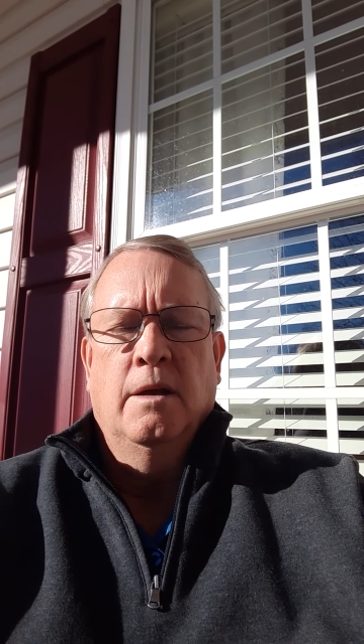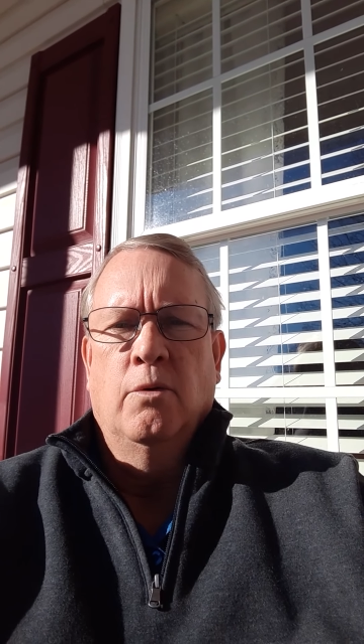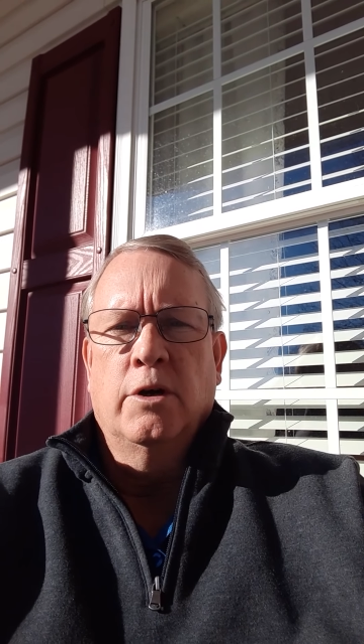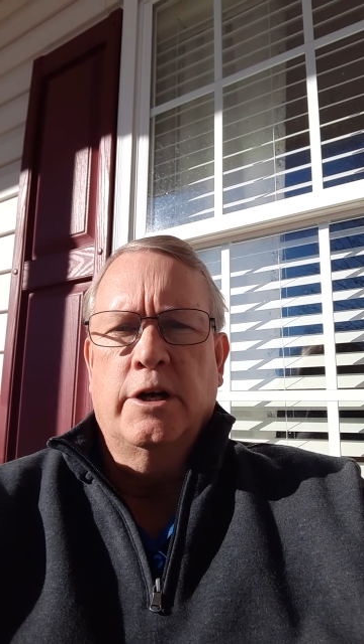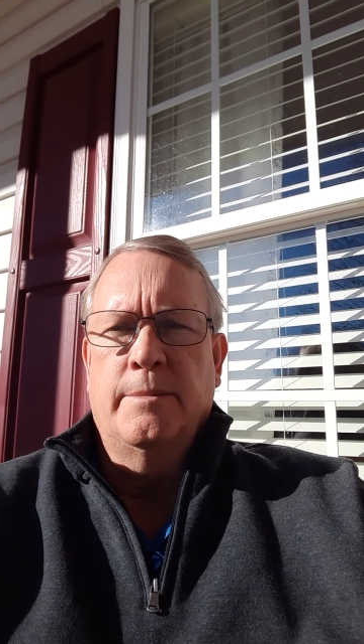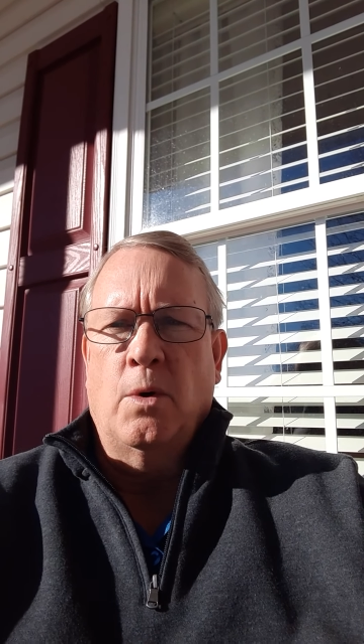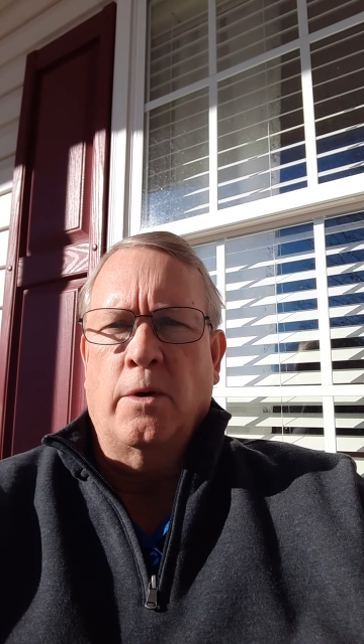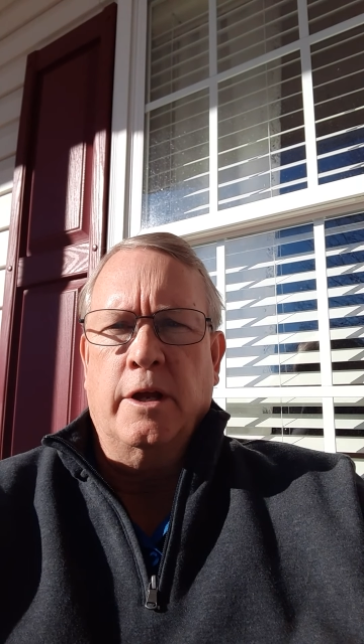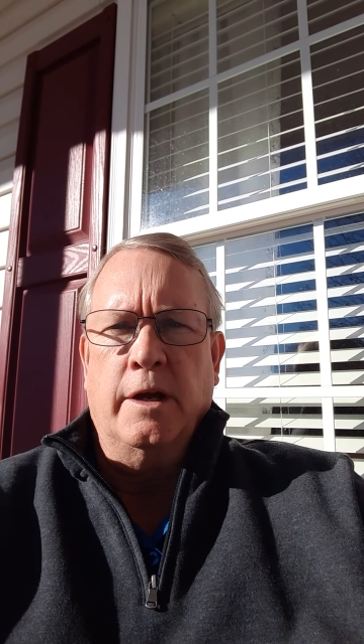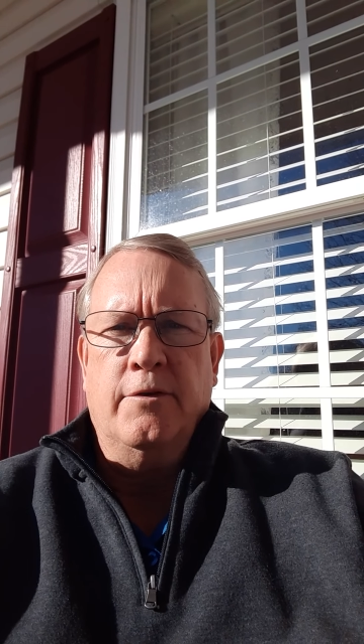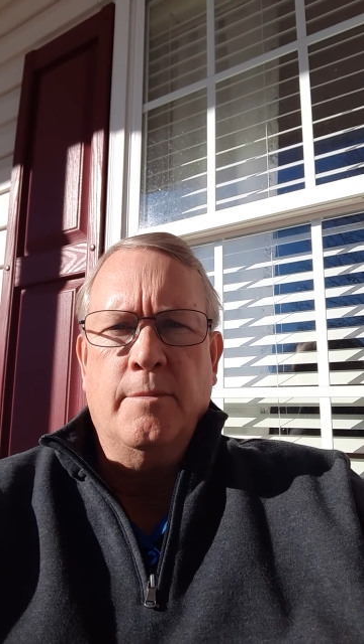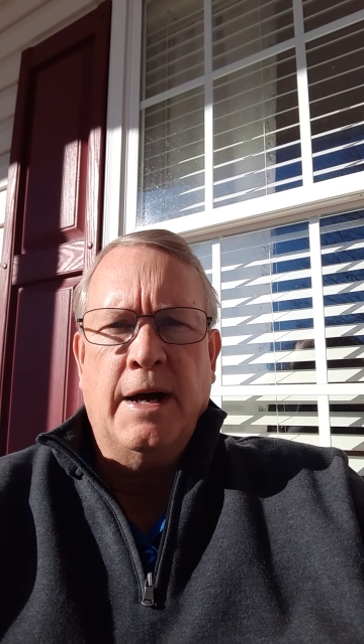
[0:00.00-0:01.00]
Well, good morning,
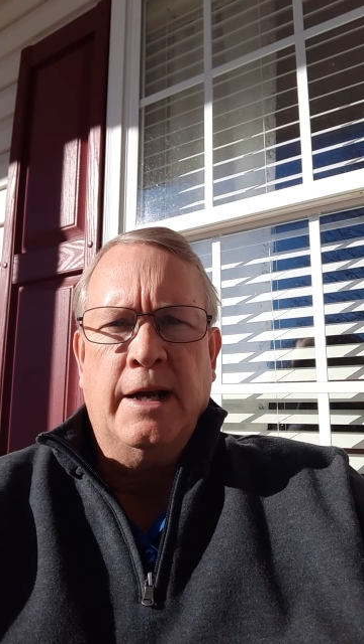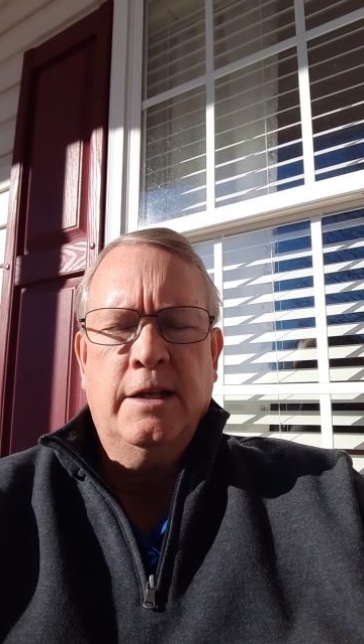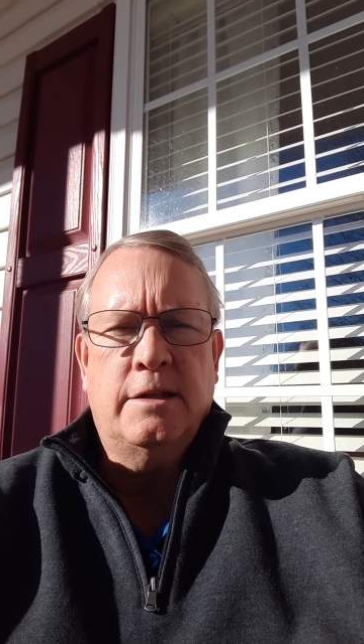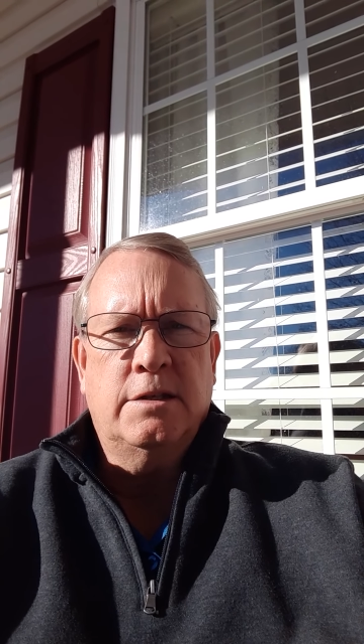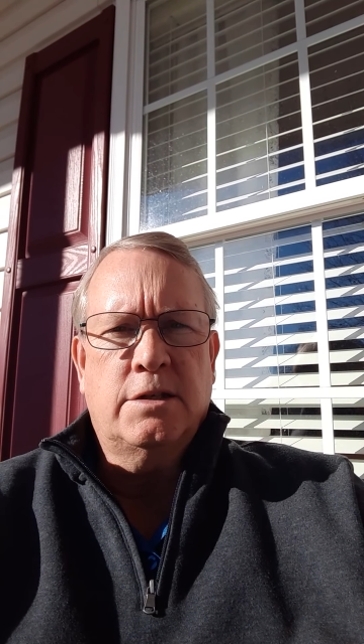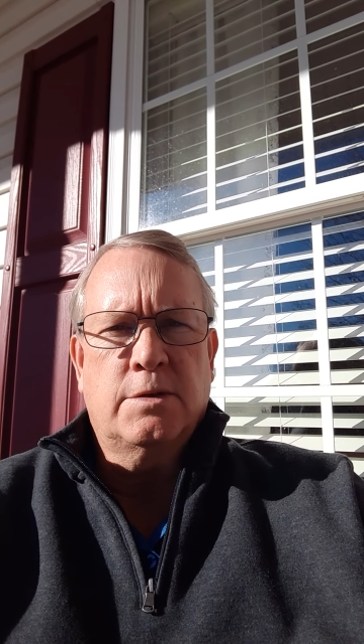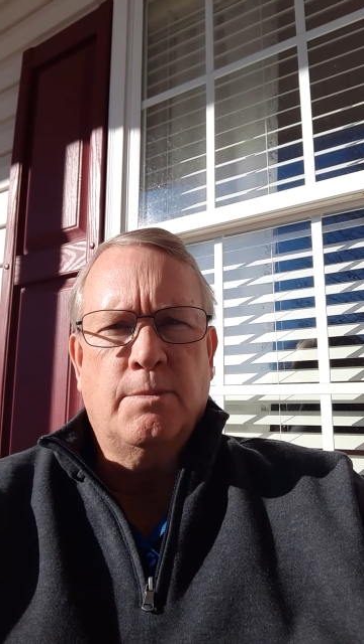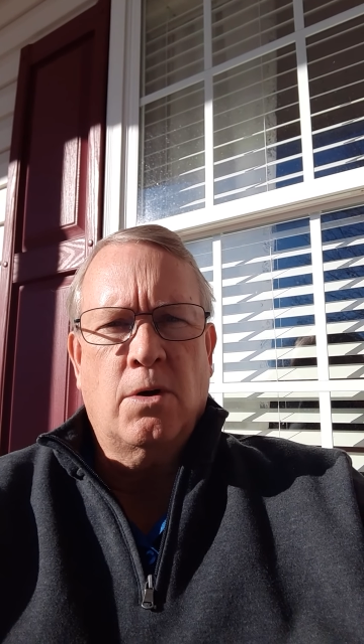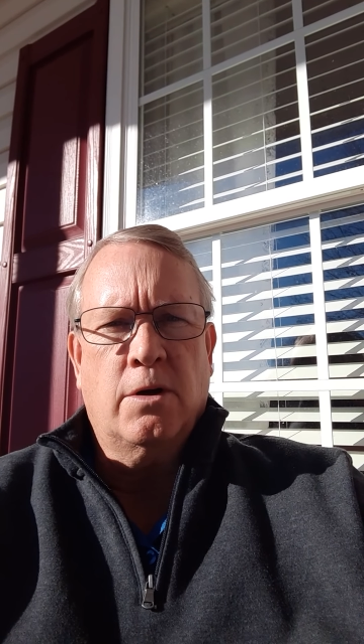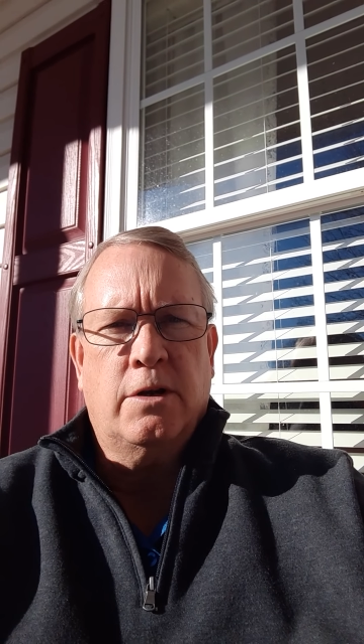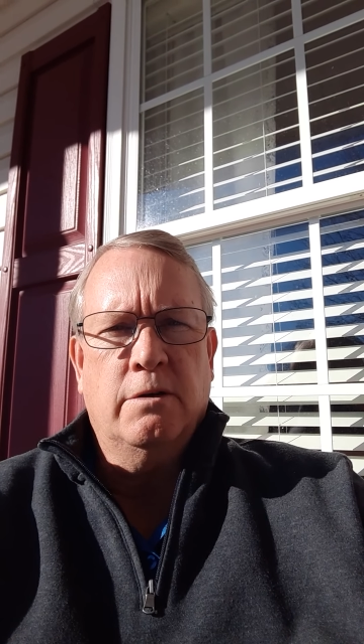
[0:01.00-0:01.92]
everybody. This is Mark,